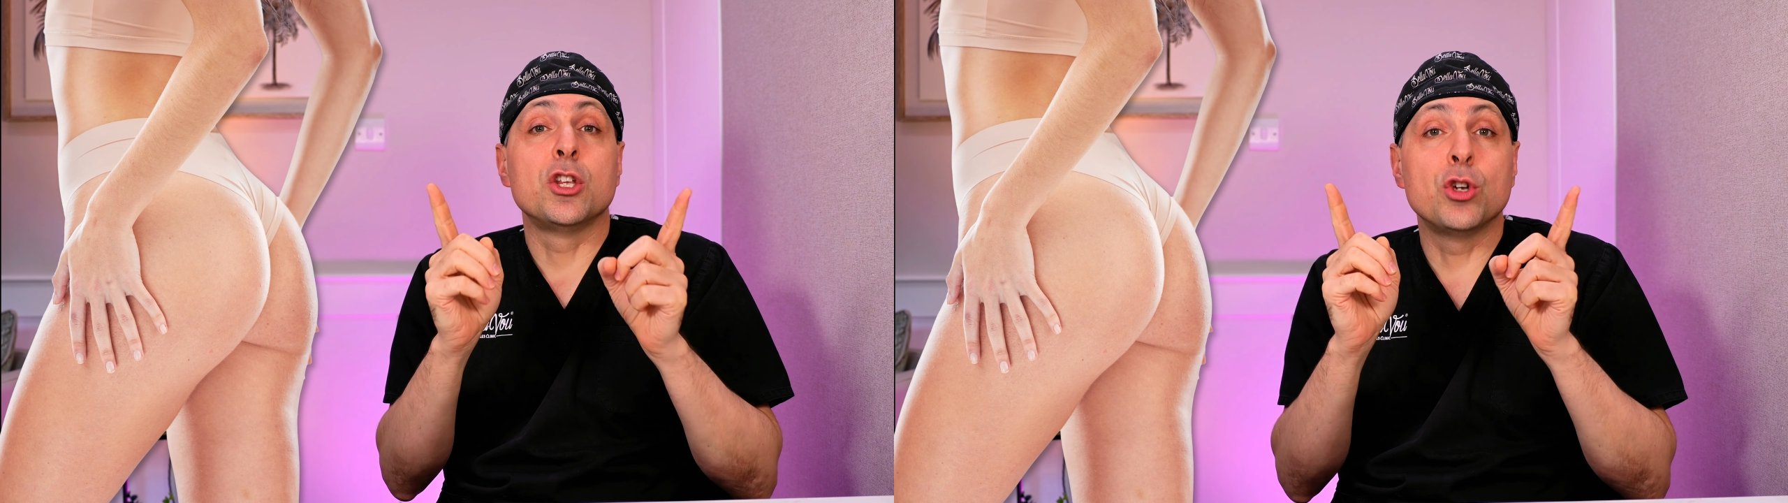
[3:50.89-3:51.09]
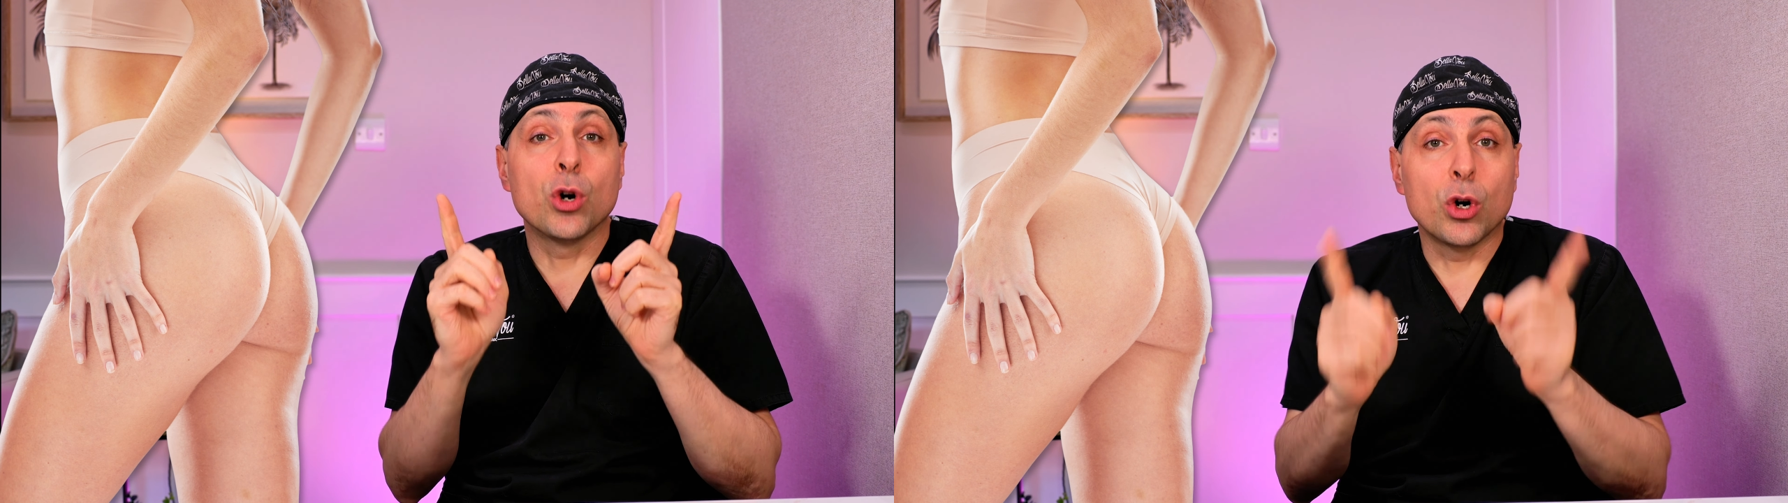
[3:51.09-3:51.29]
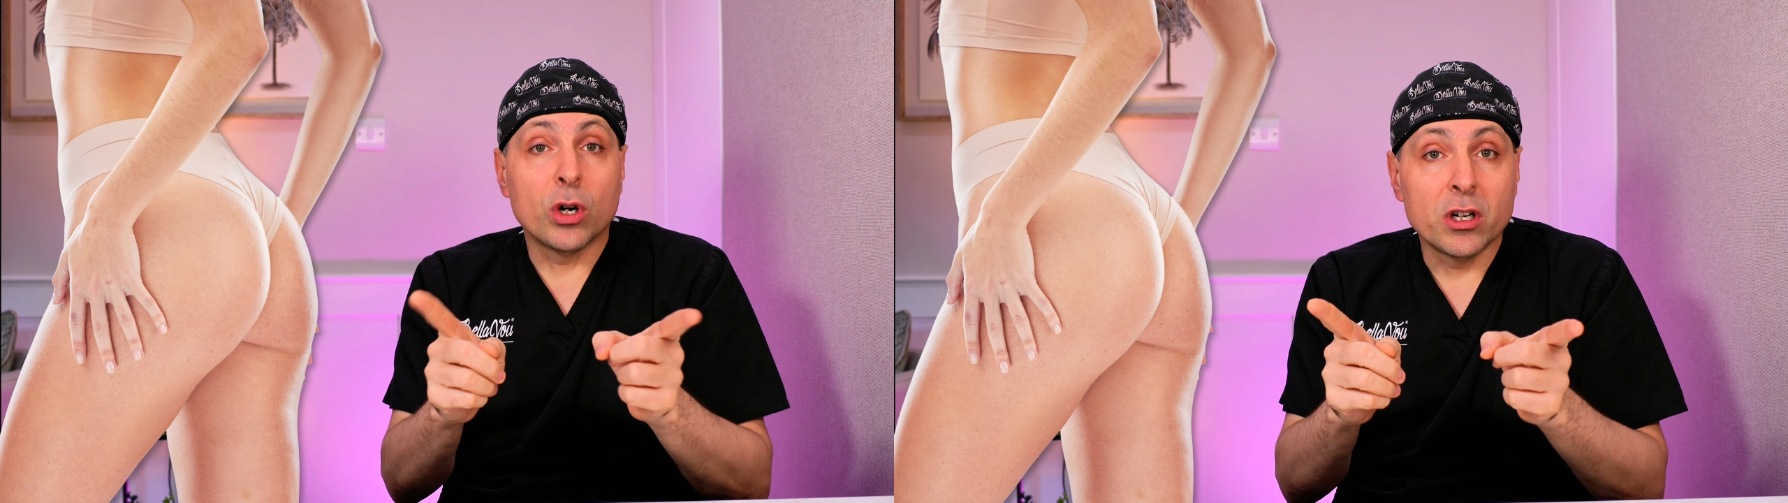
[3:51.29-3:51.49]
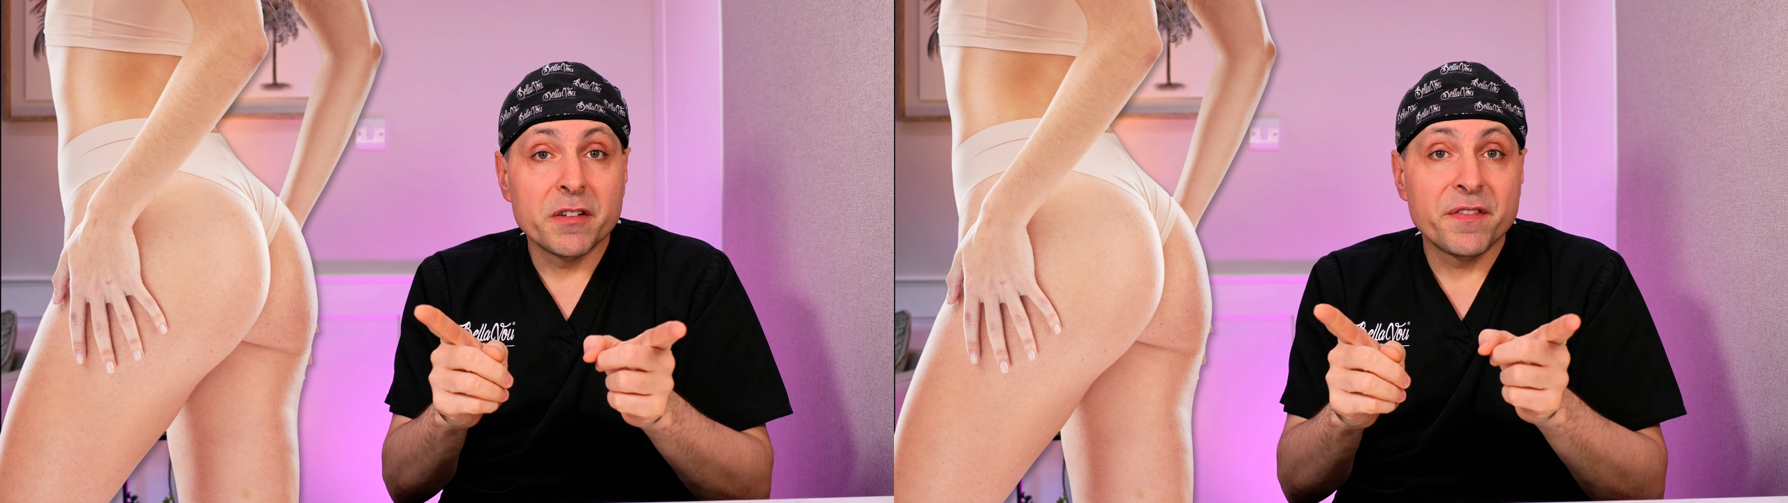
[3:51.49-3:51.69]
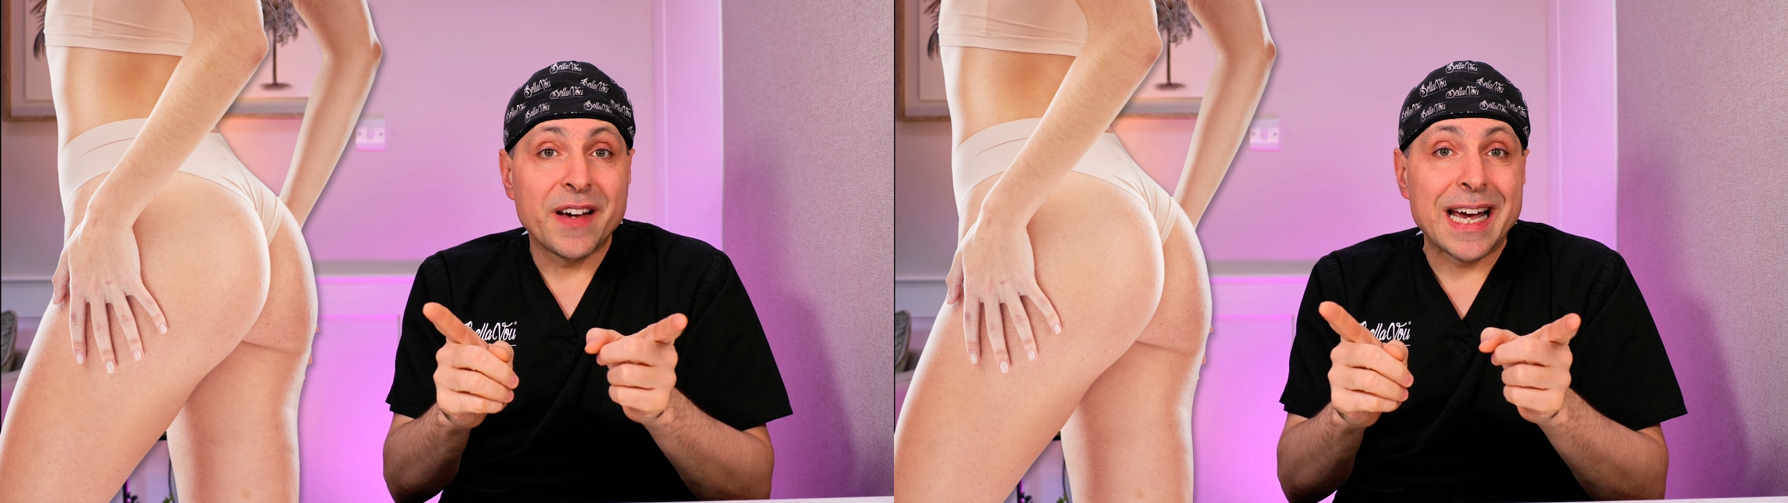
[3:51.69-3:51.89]
your
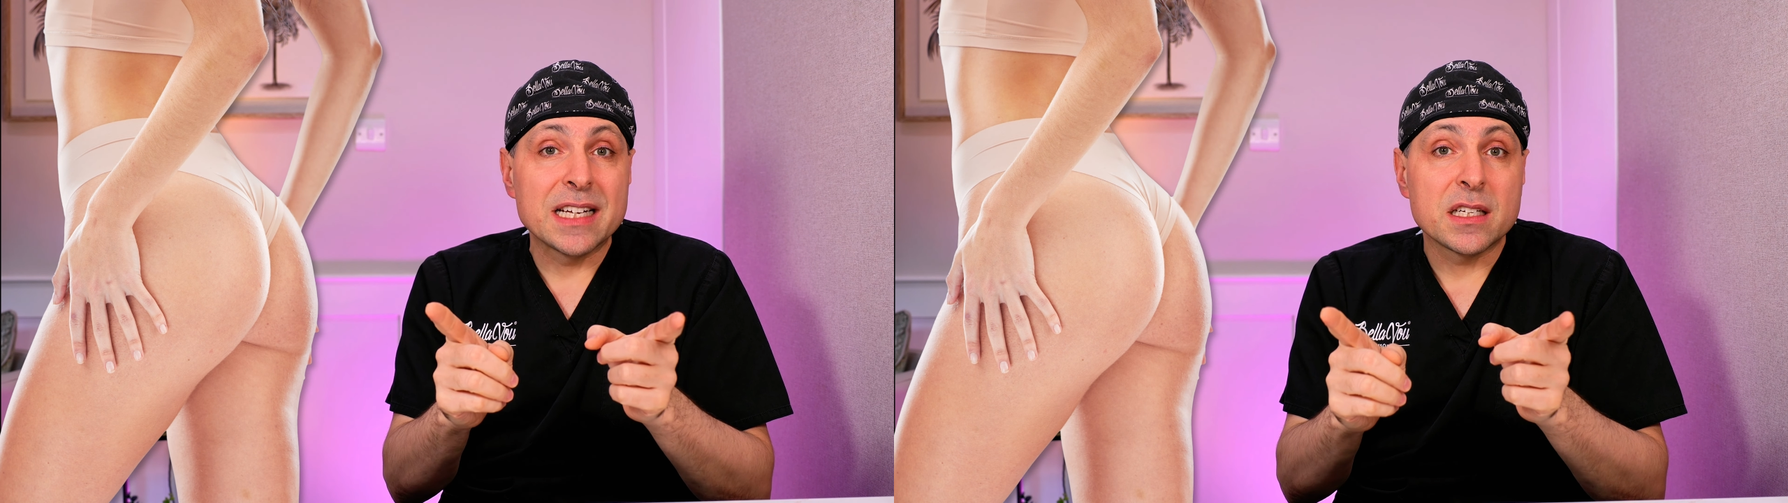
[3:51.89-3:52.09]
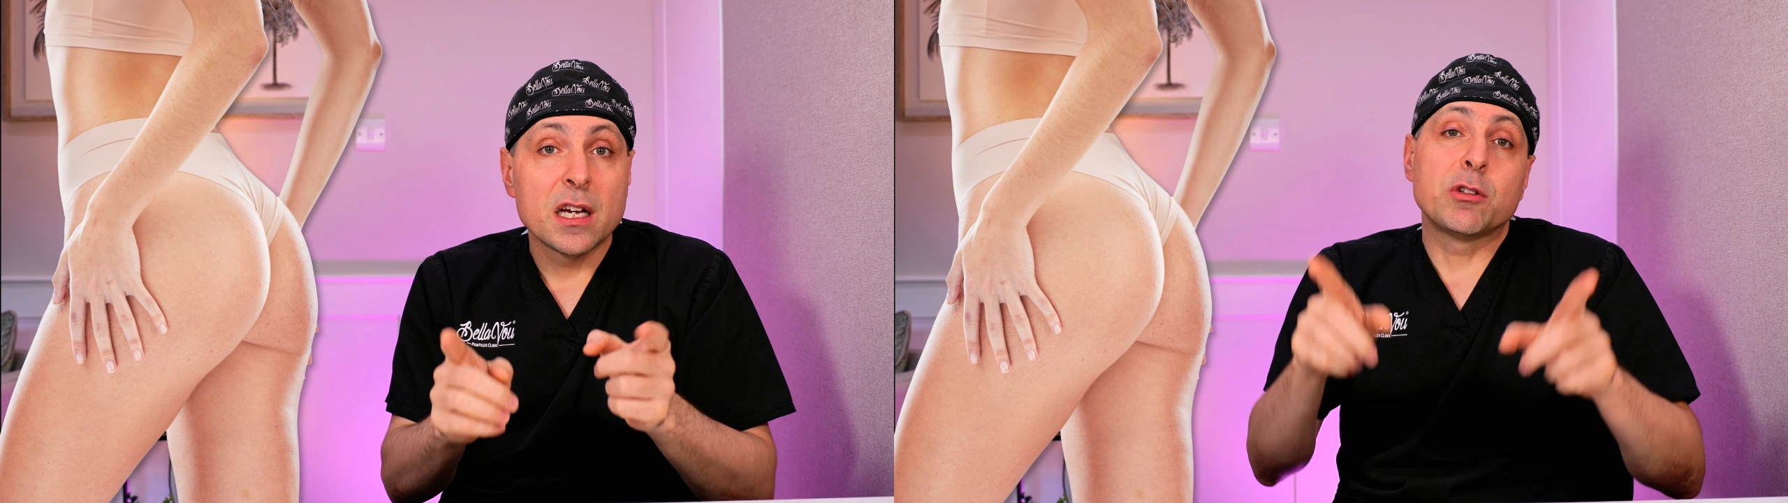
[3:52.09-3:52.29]
own fat,